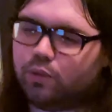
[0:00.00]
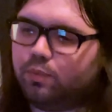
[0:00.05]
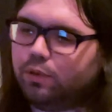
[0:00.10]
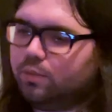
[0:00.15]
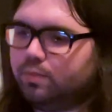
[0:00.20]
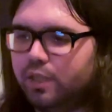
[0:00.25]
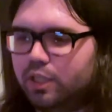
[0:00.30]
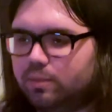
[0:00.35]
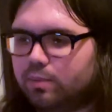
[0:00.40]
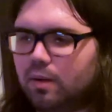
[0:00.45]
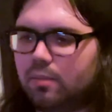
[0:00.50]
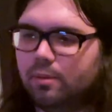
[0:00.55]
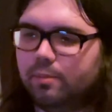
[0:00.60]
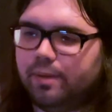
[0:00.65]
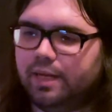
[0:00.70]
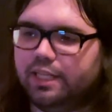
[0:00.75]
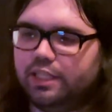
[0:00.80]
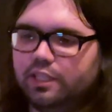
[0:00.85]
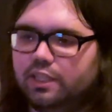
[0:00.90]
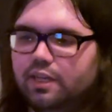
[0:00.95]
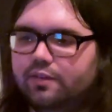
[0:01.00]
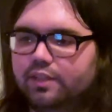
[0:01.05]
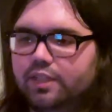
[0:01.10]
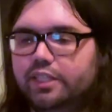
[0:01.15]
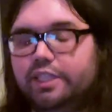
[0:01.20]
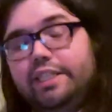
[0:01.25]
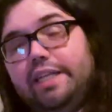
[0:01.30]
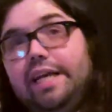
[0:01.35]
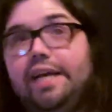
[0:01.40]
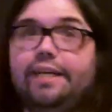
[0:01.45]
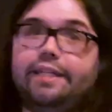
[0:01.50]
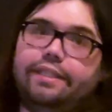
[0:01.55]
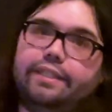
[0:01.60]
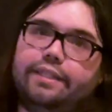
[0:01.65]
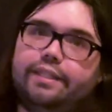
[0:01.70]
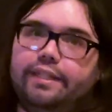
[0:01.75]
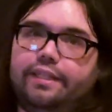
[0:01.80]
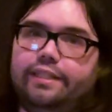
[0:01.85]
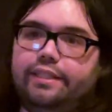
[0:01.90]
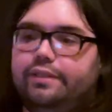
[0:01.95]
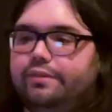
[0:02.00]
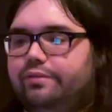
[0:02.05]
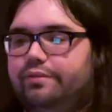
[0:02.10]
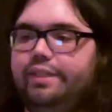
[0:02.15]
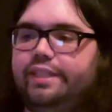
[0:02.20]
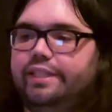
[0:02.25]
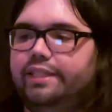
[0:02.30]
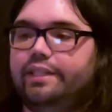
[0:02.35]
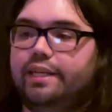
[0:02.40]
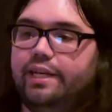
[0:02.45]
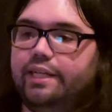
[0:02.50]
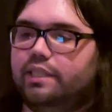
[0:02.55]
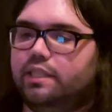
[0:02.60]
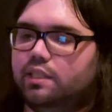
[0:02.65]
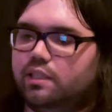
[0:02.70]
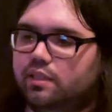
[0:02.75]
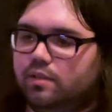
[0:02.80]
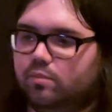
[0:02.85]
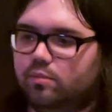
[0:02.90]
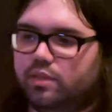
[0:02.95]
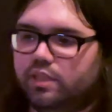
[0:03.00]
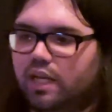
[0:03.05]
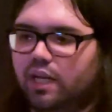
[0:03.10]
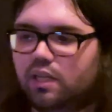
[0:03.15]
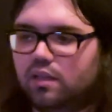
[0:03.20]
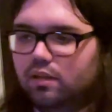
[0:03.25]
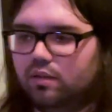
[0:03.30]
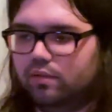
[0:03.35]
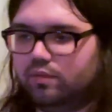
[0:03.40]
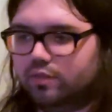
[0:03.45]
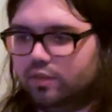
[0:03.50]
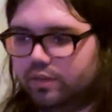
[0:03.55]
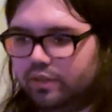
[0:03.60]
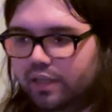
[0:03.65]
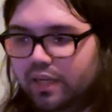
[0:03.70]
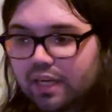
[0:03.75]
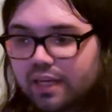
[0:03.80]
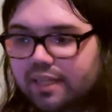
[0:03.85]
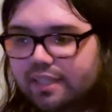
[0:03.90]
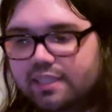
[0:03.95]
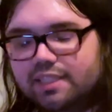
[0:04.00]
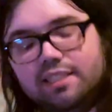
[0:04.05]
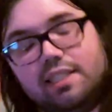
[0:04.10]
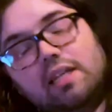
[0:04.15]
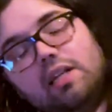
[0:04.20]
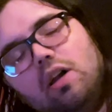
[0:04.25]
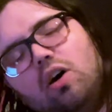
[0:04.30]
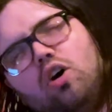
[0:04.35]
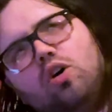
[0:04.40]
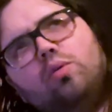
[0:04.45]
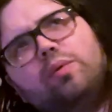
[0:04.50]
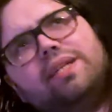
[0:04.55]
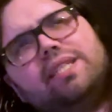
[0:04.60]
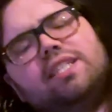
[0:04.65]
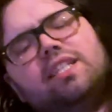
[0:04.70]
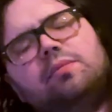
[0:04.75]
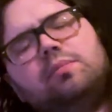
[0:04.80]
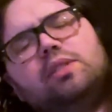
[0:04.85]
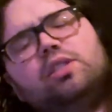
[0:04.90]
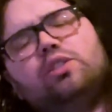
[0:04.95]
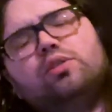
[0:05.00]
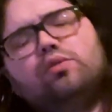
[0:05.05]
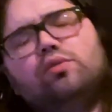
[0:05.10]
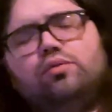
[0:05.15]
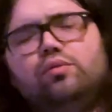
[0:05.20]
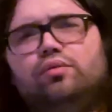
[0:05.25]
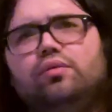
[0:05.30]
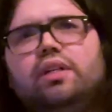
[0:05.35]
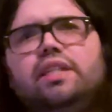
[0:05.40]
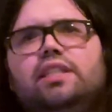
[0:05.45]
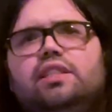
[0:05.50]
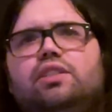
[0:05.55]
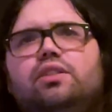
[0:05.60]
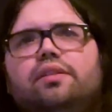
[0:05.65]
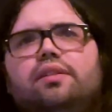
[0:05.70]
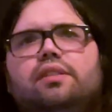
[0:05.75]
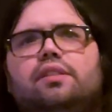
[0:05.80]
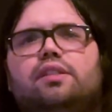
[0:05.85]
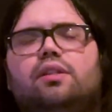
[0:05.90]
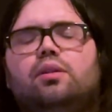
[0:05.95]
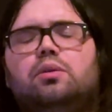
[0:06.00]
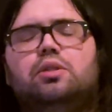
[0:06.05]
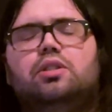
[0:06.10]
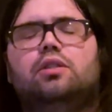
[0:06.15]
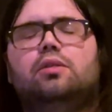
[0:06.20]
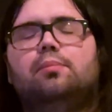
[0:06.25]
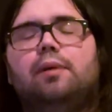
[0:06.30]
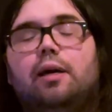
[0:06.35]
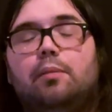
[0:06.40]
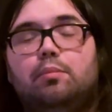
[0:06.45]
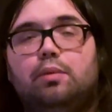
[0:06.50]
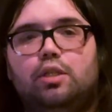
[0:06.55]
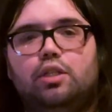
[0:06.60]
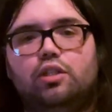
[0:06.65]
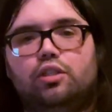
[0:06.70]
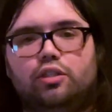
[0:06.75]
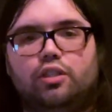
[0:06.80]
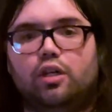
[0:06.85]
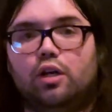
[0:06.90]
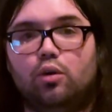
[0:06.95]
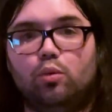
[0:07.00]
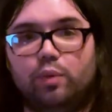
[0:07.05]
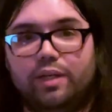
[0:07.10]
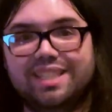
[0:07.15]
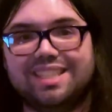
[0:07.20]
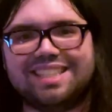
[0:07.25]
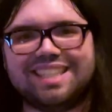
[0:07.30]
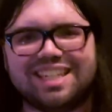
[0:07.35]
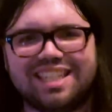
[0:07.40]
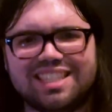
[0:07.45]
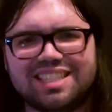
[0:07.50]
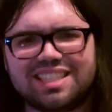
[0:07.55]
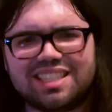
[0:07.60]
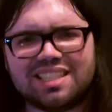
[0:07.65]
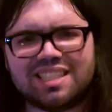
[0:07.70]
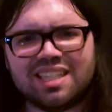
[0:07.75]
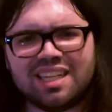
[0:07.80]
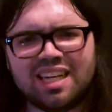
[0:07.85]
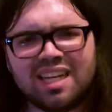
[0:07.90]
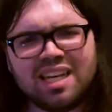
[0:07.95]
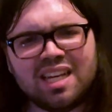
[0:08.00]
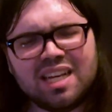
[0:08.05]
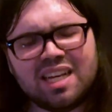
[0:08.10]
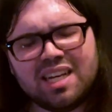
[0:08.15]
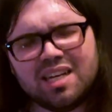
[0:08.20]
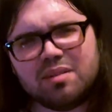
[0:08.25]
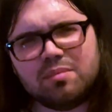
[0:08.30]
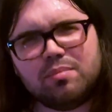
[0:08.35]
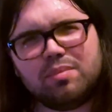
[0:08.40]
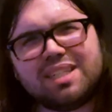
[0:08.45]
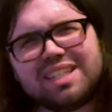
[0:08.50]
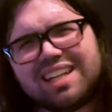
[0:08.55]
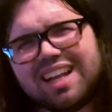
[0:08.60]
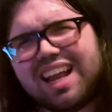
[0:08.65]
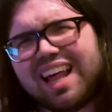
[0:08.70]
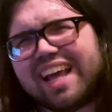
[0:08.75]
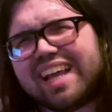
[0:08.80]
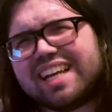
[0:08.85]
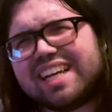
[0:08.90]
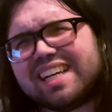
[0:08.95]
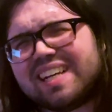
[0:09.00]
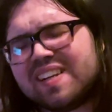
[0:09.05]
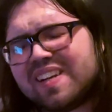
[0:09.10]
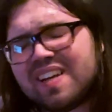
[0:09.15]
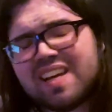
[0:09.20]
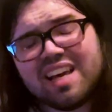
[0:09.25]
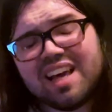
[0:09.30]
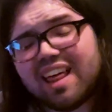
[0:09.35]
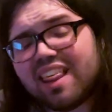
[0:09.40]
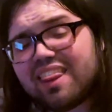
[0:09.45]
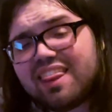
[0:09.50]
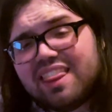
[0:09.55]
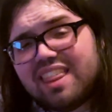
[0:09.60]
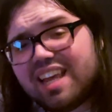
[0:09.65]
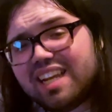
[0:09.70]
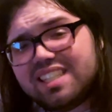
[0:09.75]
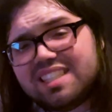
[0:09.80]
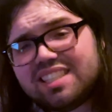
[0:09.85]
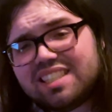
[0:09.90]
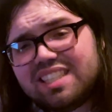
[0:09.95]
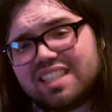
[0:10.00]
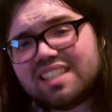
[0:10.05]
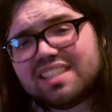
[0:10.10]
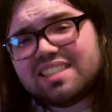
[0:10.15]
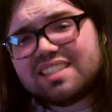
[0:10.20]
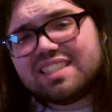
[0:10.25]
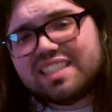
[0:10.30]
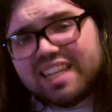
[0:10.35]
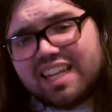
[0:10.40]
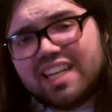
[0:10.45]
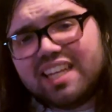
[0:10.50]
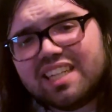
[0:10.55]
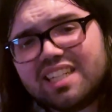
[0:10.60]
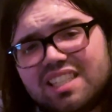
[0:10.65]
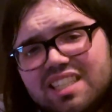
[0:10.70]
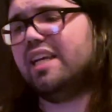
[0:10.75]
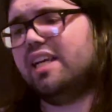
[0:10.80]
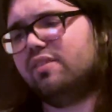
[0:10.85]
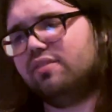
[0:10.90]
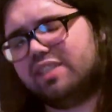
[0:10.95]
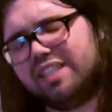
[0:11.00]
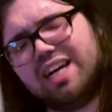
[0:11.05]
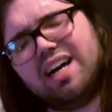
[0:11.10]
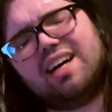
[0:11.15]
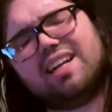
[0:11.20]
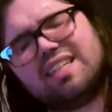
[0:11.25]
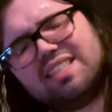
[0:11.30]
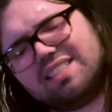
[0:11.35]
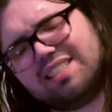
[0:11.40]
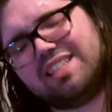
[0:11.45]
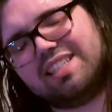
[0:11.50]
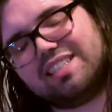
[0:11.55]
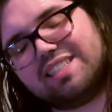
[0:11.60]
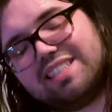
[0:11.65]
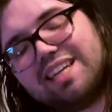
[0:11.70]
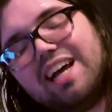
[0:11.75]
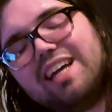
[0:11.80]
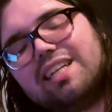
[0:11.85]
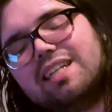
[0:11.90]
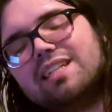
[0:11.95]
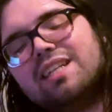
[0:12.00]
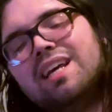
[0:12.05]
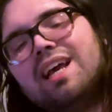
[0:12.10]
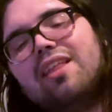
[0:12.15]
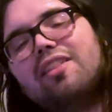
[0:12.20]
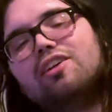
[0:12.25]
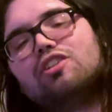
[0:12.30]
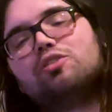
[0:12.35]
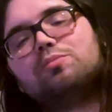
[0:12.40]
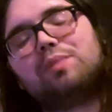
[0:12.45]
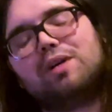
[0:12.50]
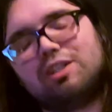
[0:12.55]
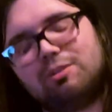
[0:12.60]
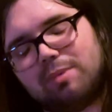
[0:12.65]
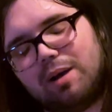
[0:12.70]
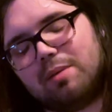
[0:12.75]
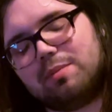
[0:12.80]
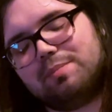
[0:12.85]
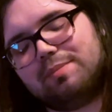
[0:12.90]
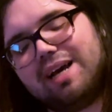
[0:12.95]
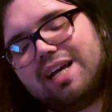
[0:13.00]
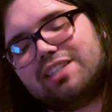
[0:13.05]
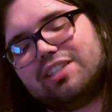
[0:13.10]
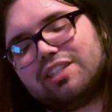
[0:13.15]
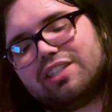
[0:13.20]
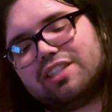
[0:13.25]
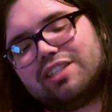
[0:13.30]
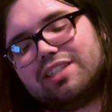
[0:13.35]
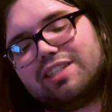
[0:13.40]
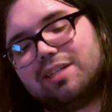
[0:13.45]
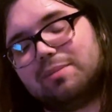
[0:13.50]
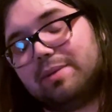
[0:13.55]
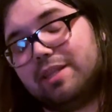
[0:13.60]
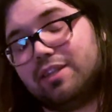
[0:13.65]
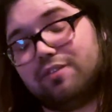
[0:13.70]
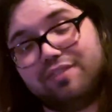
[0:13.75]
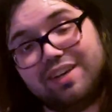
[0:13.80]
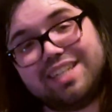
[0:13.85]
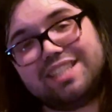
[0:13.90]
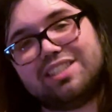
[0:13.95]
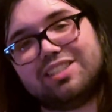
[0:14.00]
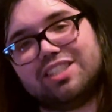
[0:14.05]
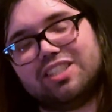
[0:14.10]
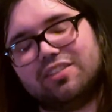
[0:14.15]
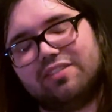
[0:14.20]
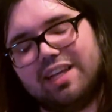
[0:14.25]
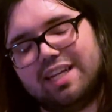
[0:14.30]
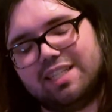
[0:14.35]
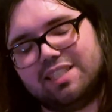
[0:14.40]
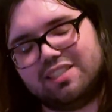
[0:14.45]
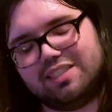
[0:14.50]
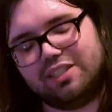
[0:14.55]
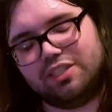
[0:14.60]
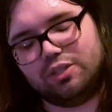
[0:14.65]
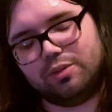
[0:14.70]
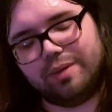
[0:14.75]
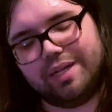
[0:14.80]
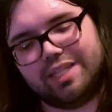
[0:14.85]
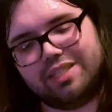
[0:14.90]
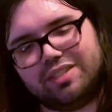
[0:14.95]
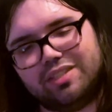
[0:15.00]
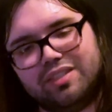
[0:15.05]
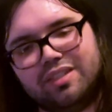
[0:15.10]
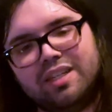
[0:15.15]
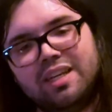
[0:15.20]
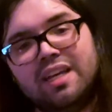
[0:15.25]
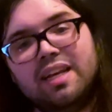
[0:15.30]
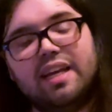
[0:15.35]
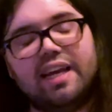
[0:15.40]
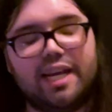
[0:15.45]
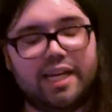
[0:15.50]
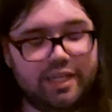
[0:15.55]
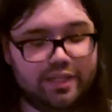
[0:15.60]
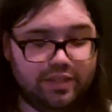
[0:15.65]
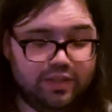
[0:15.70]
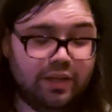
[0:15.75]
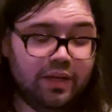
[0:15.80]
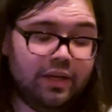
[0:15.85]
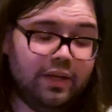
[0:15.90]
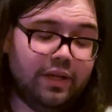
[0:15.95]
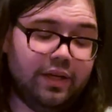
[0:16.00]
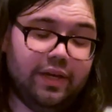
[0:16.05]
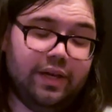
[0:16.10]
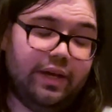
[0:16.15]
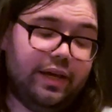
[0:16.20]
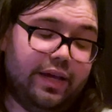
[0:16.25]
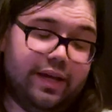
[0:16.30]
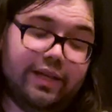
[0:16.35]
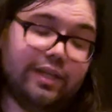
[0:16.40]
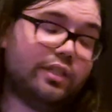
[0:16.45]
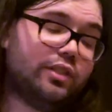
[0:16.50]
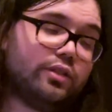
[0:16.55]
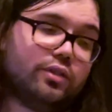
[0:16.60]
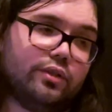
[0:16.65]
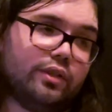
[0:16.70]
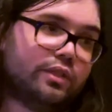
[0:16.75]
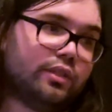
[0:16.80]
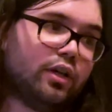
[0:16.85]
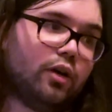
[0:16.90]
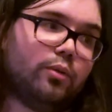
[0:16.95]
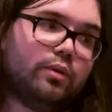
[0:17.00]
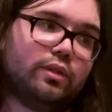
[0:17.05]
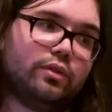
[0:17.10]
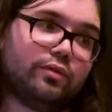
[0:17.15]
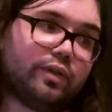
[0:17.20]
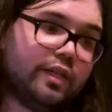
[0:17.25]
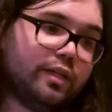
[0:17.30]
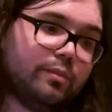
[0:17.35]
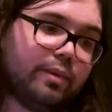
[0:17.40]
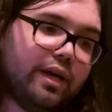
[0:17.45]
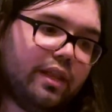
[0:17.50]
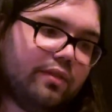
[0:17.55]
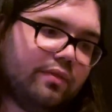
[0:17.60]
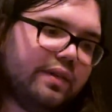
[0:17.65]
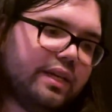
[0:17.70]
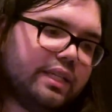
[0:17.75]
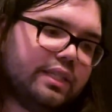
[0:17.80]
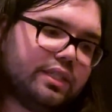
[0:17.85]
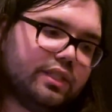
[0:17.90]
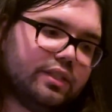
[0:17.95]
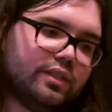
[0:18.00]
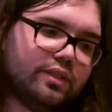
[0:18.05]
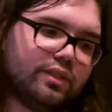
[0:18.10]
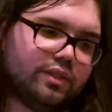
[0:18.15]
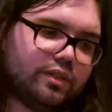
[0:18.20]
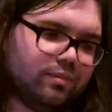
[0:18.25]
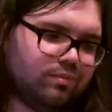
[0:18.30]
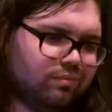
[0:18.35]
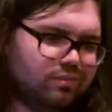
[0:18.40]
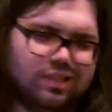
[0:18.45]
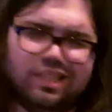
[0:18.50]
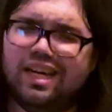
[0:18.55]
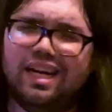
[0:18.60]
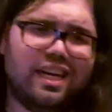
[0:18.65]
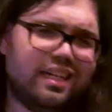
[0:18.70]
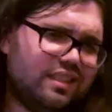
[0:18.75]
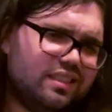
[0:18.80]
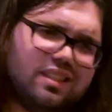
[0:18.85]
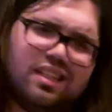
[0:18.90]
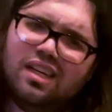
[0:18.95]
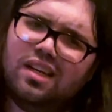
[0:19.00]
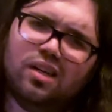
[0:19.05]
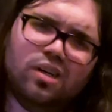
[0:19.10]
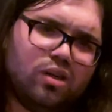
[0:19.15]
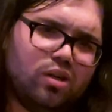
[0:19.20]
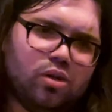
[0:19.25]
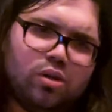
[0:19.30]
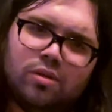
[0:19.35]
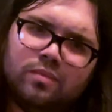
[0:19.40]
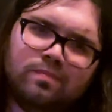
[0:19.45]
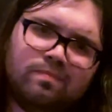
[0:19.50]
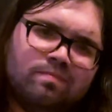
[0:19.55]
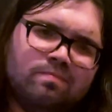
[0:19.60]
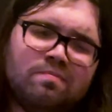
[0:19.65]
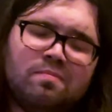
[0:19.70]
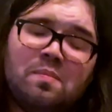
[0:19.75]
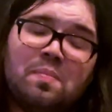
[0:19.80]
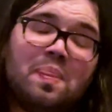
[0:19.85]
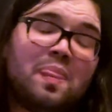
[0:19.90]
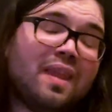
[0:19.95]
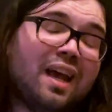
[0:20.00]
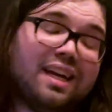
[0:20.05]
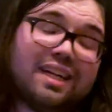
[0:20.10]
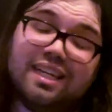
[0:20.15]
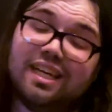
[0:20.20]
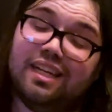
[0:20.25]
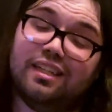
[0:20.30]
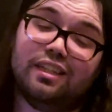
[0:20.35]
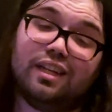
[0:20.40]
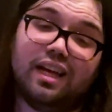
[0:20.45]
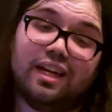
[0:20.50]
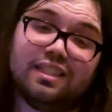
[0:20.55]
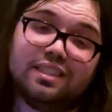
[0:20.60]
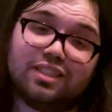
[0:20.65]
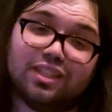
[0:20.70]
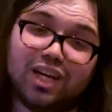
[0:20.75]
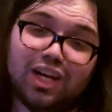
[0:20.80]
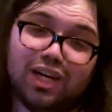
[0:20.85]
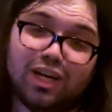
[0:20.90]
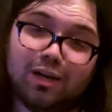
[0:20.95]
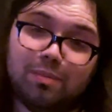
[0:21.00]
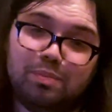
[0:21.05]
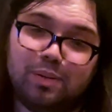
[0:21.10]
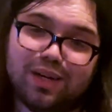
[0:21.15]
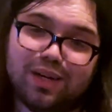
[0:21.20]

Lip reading: SpongeBob and Patrick never technically defeat Dennis themselves, instead always seeming to run into the solution by pure coincidence. But like, they still did it. If God has decided that SpongeBob and Patrick are gonna be the victors of that situation, and history's always written by the victors, I don't know. Kinda lines up.